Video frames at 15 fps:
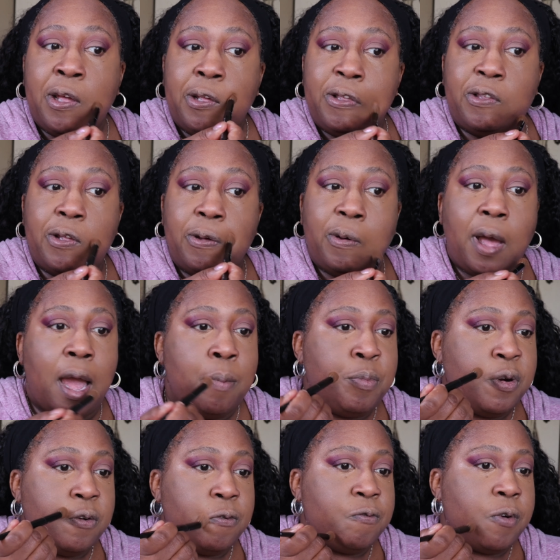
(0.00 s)
So I
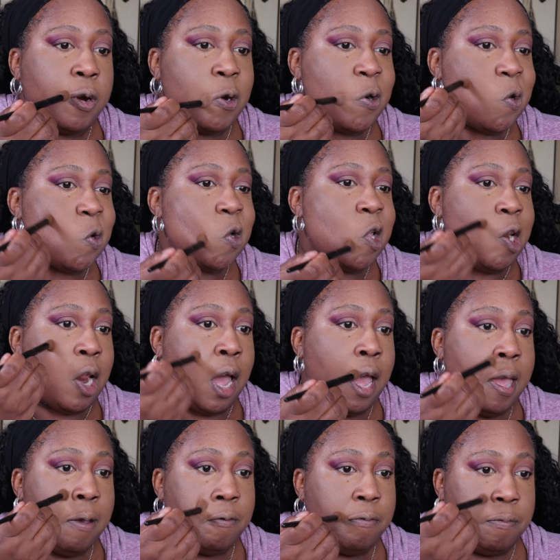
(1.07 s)
prefer, and I
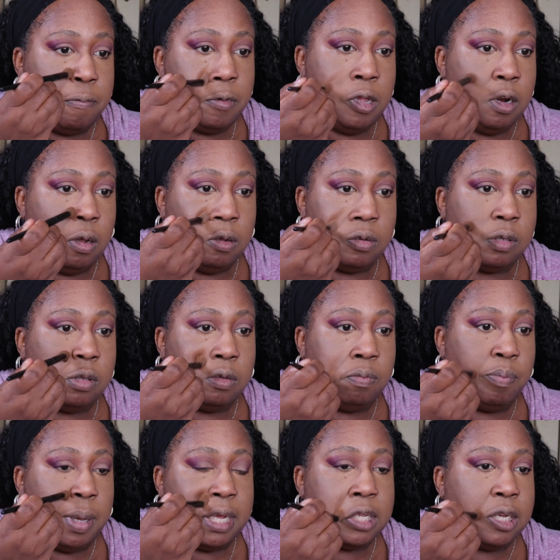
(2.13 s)
have, you know,
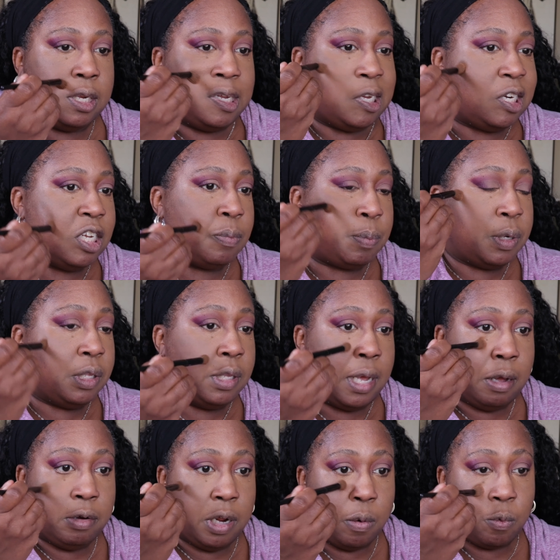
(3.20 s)
basically just put
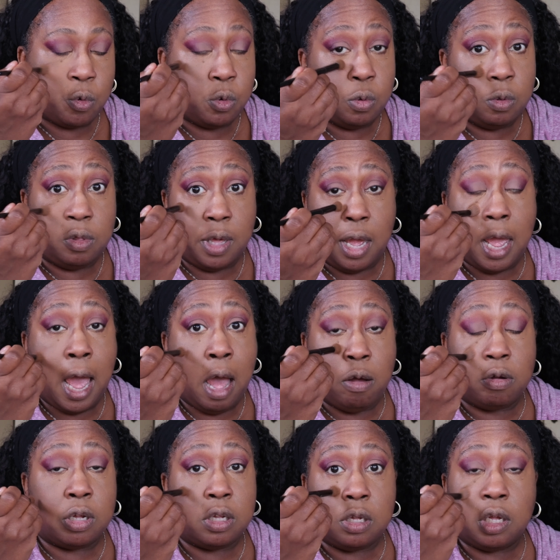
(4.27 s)
down that rule that
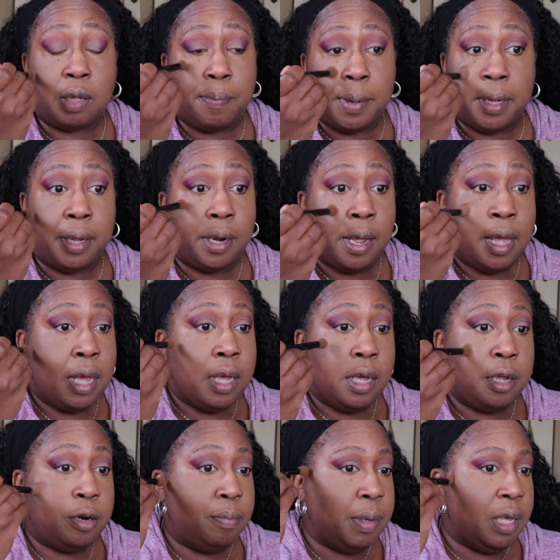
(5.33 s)
I'll cook, but
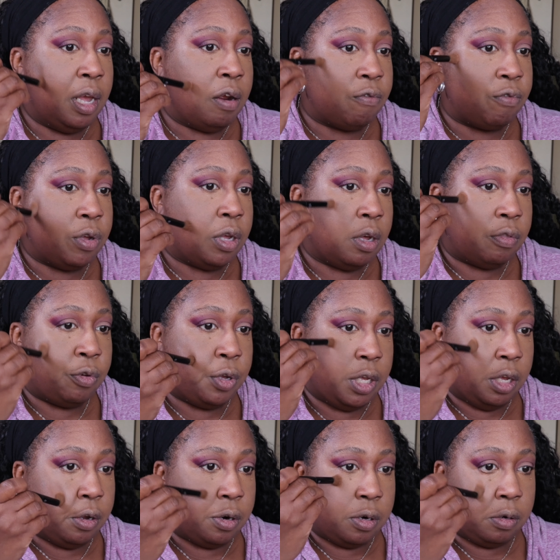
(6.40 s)
it'll be every other
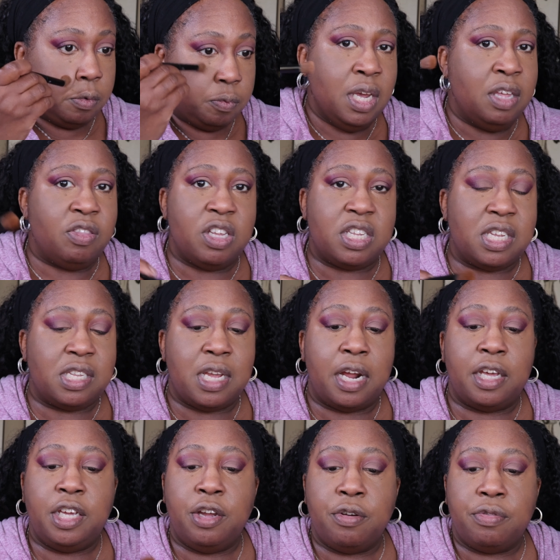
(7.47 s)
year. And this is not
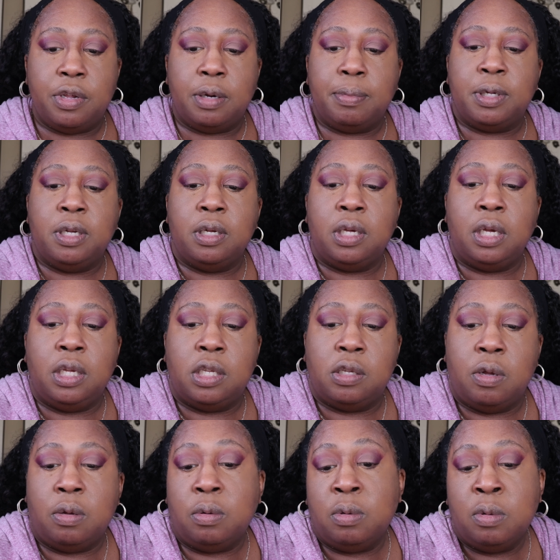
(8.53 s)
a year that I'm cooking,
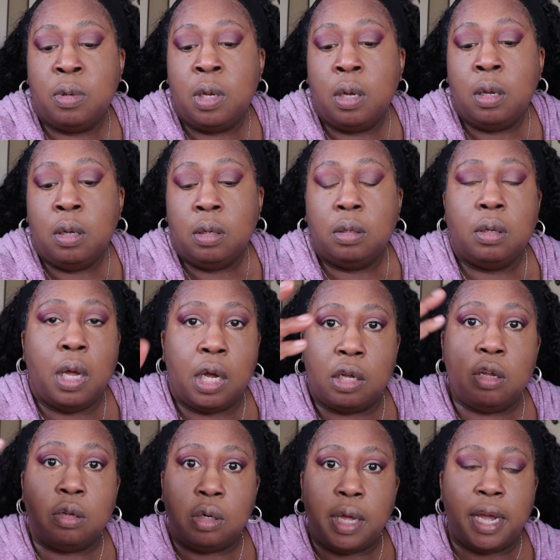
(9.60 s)
so I
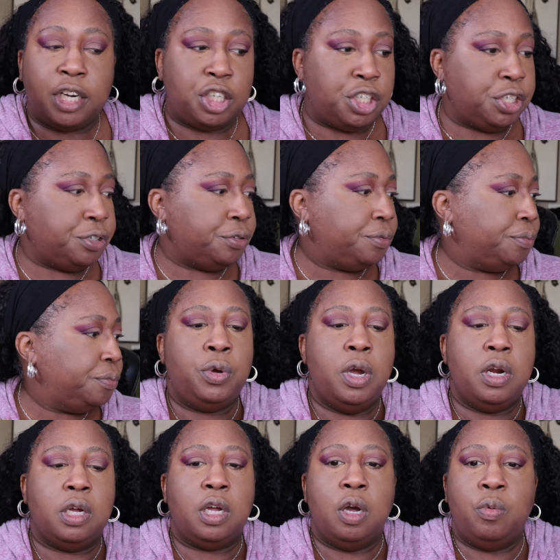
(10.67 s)
cooked last year. We're
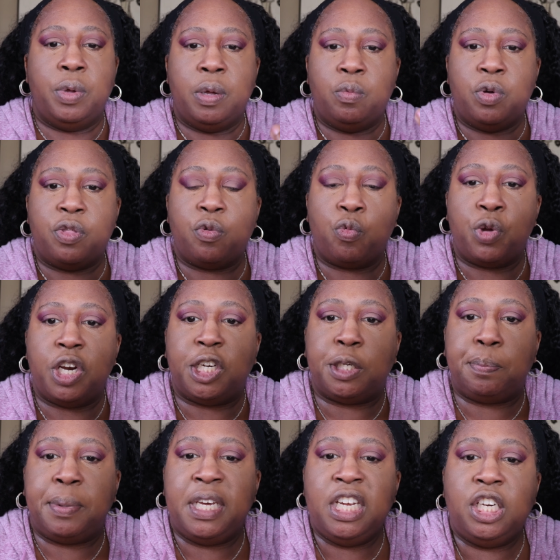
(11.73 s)
gonna go in with
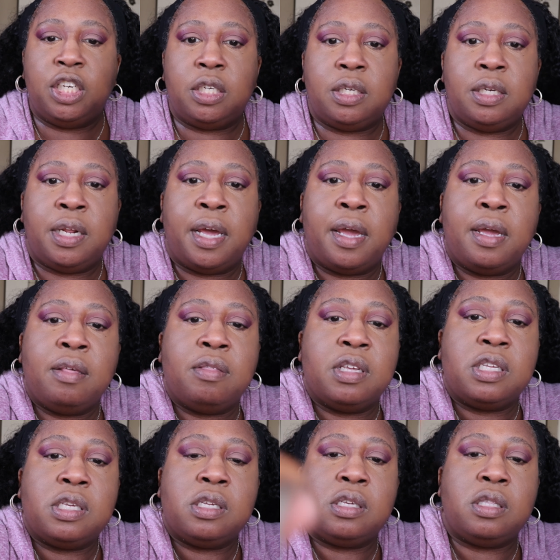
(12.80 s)
Rich Peach today.
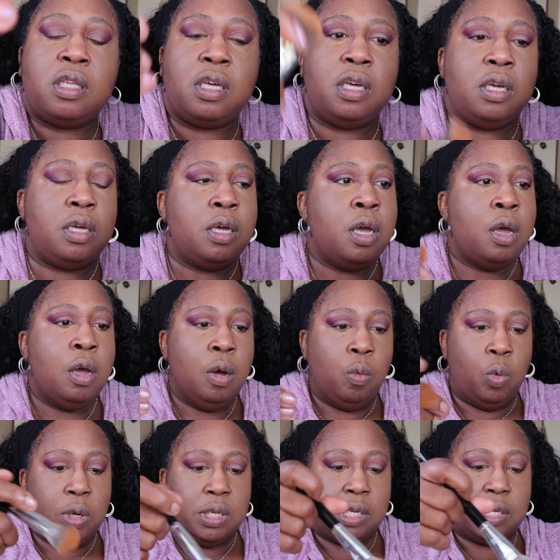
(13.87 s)
This is the One